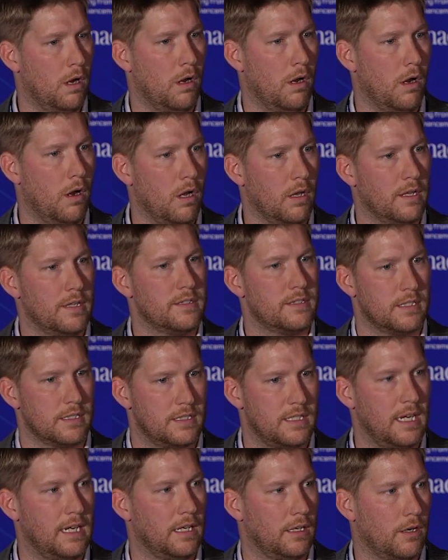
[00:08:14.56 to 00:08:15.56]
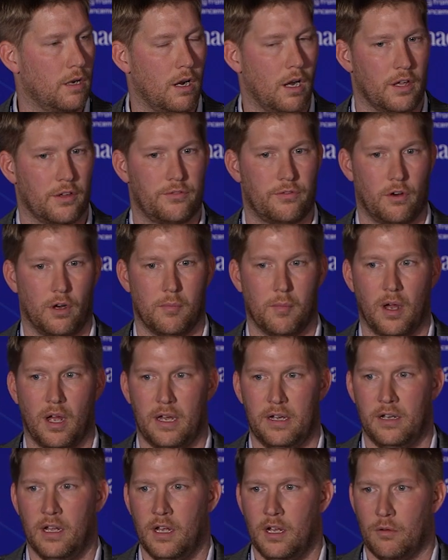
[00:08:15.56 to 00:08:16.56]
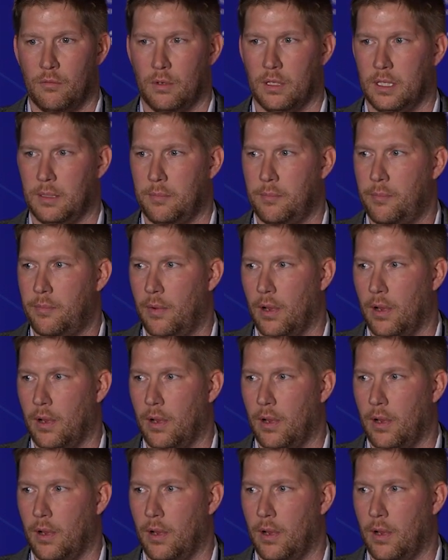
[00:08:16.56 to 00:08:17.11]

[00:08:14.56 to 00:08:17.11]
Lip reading: all-in sustaining costs for a mine really